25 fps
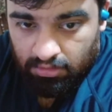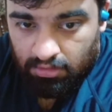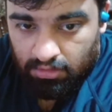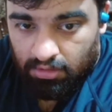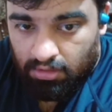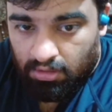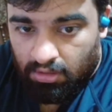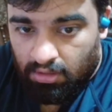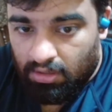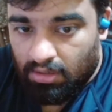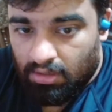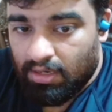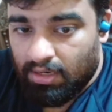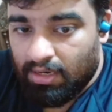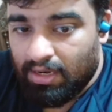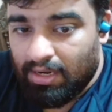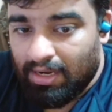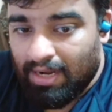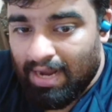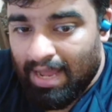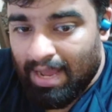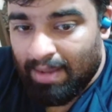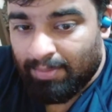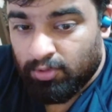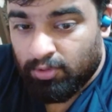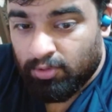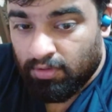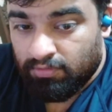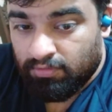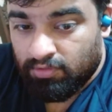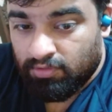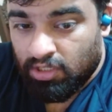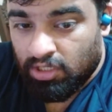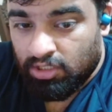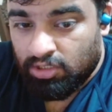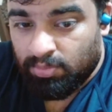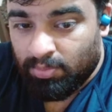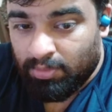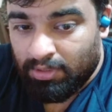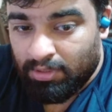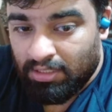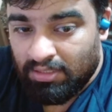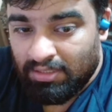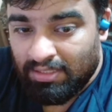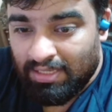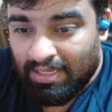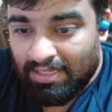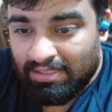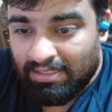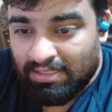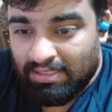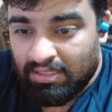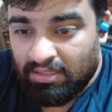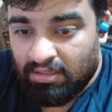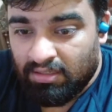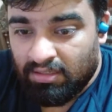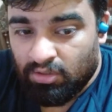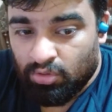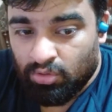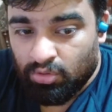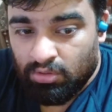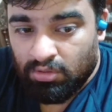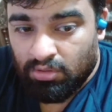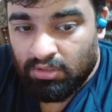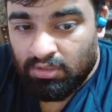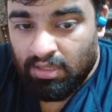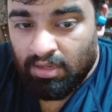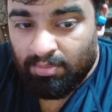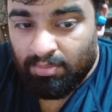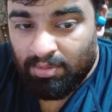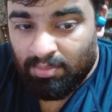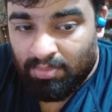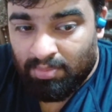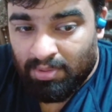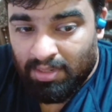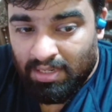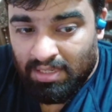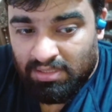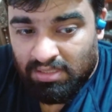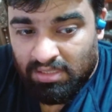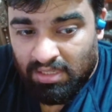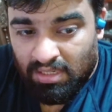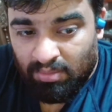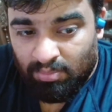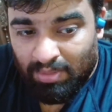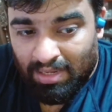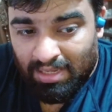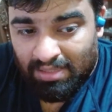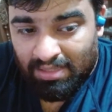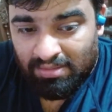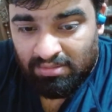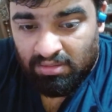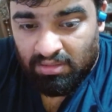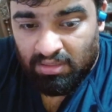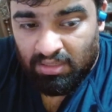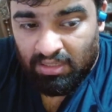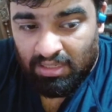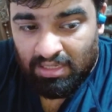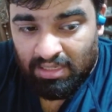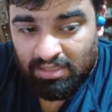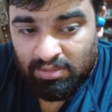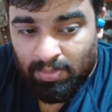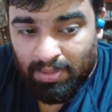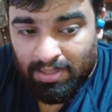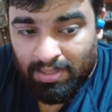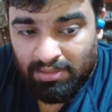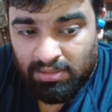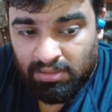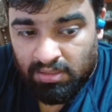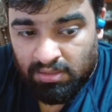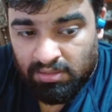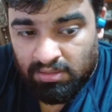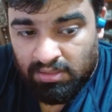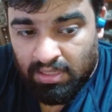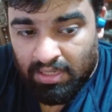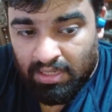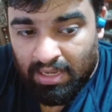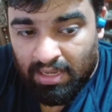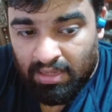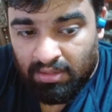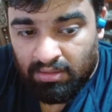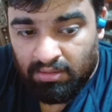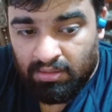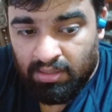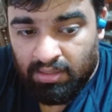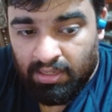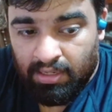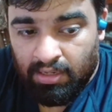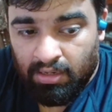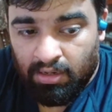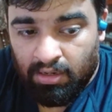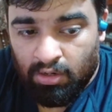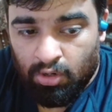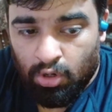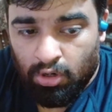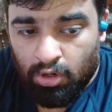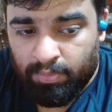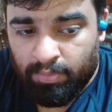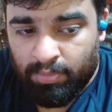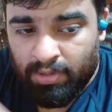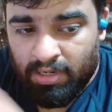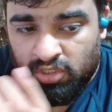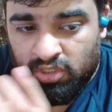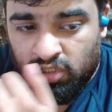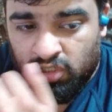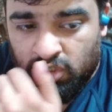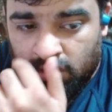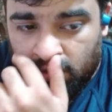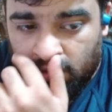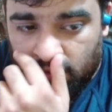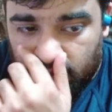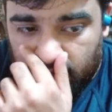little lapse of judgment, and that's it, dude. They've been pressing Man City as best as they can, creating a lot of pressure.